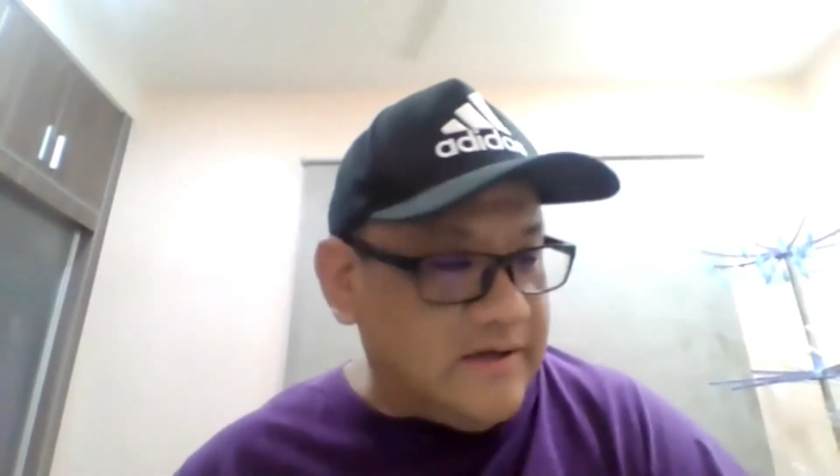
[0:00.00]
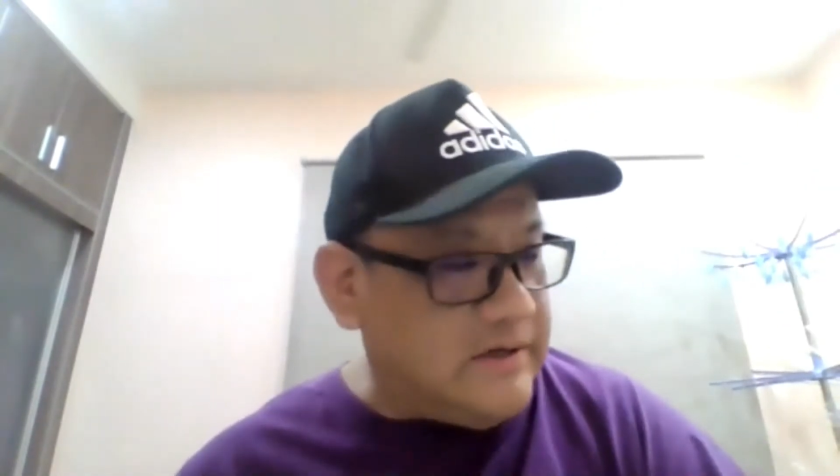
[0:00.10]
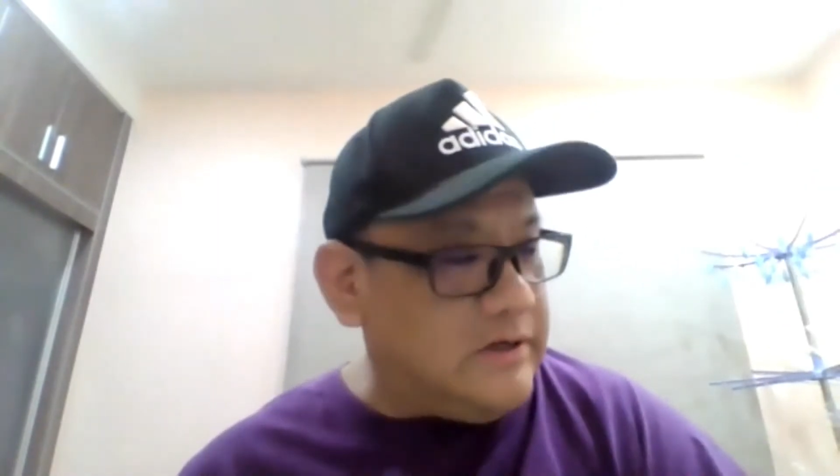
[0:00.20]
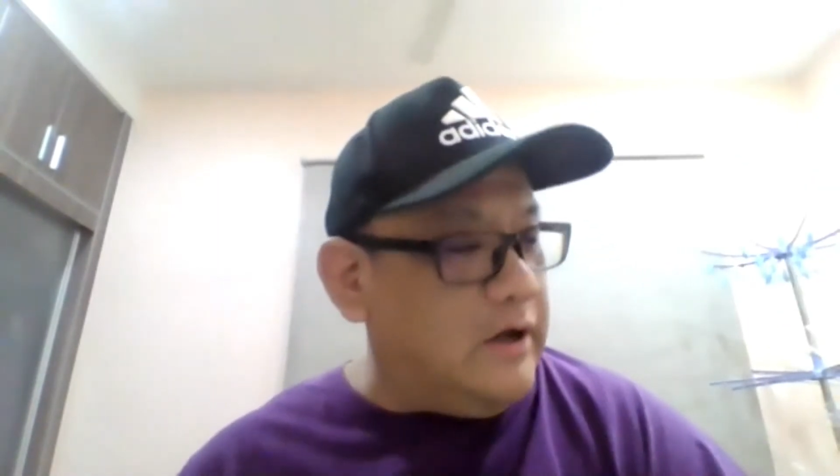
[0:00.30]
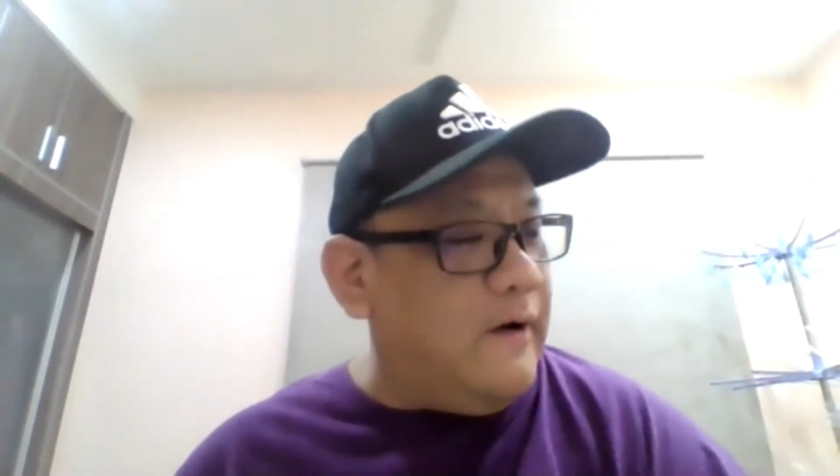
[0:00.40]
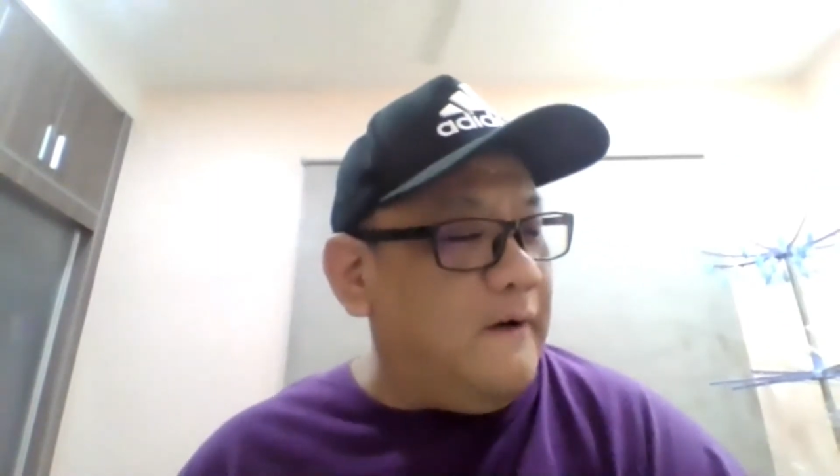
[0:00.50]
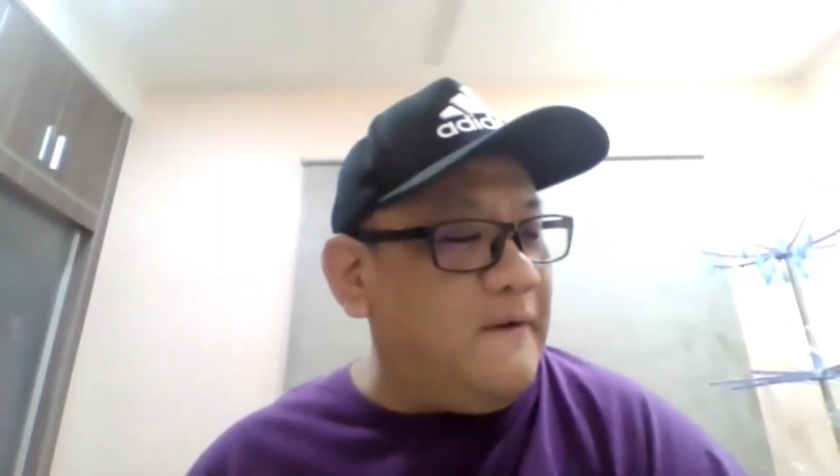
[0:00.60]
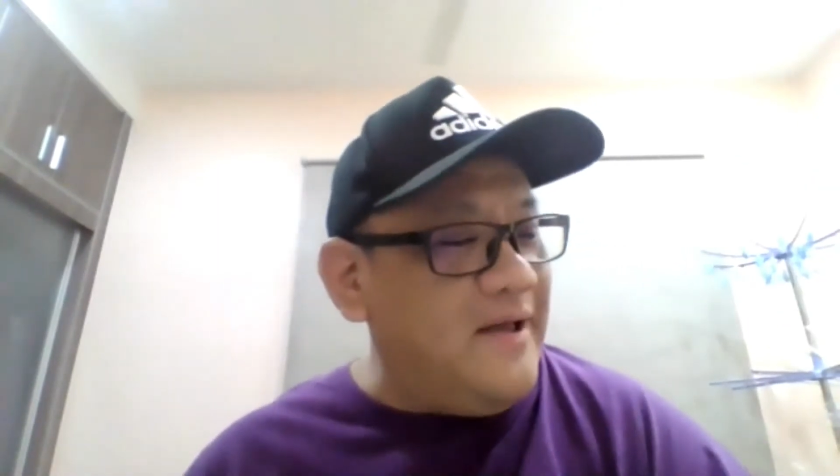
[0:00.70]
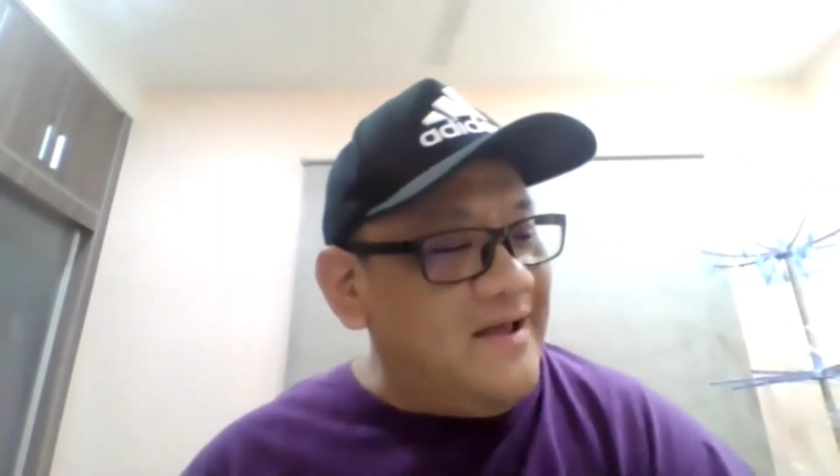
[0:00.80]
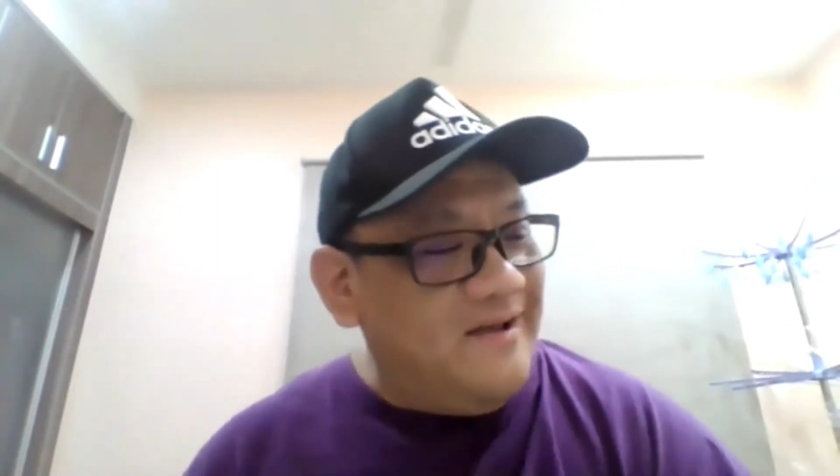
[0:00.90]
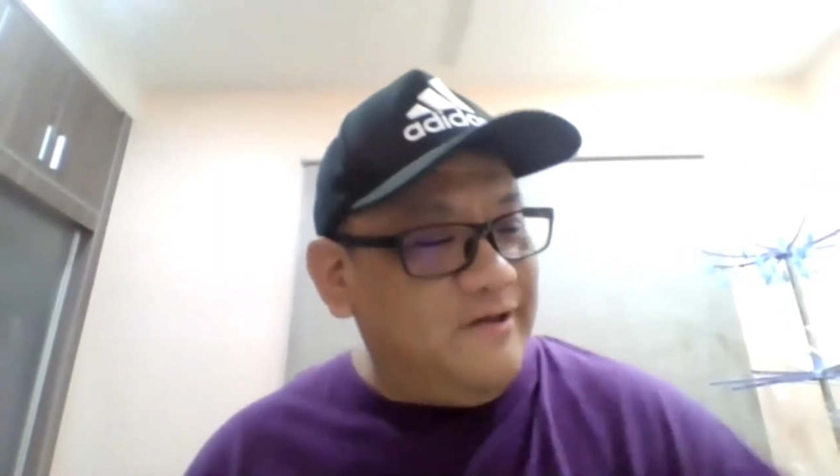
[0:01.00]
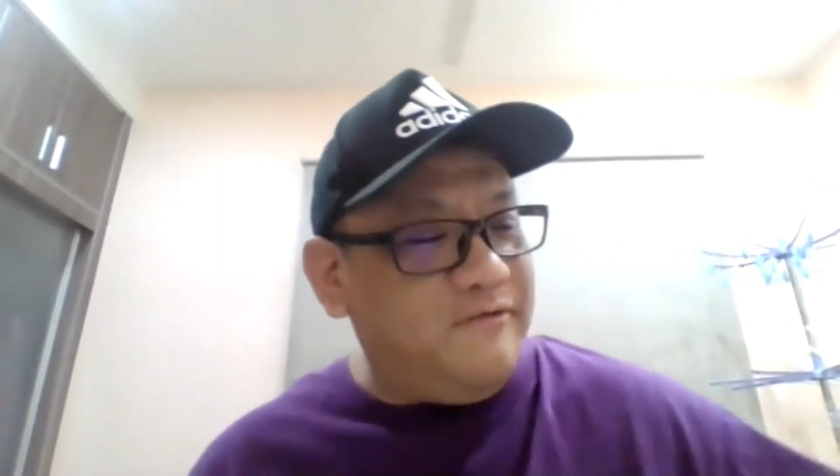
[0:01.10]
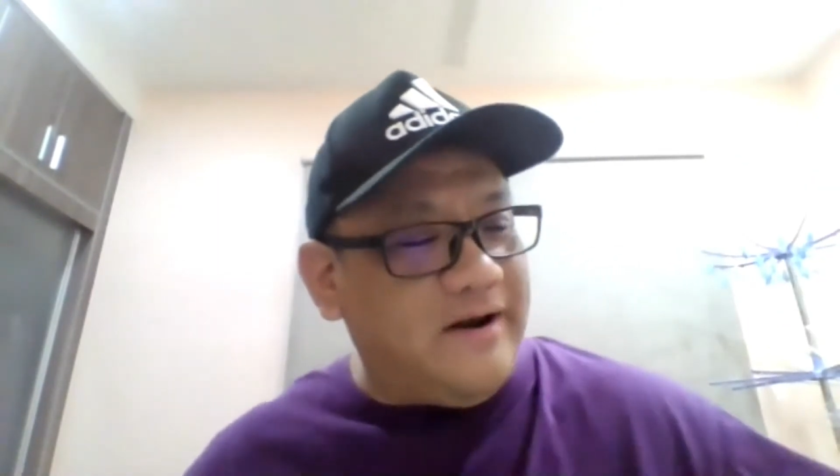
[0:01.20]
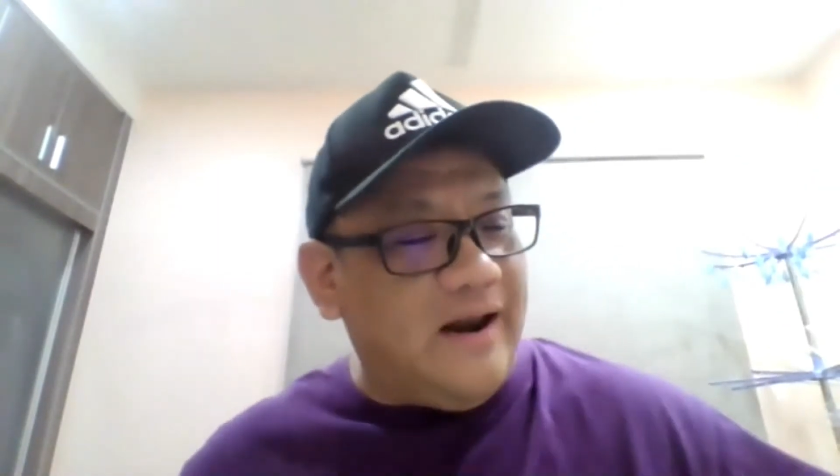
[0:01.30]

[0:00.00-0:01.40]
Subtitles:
So for the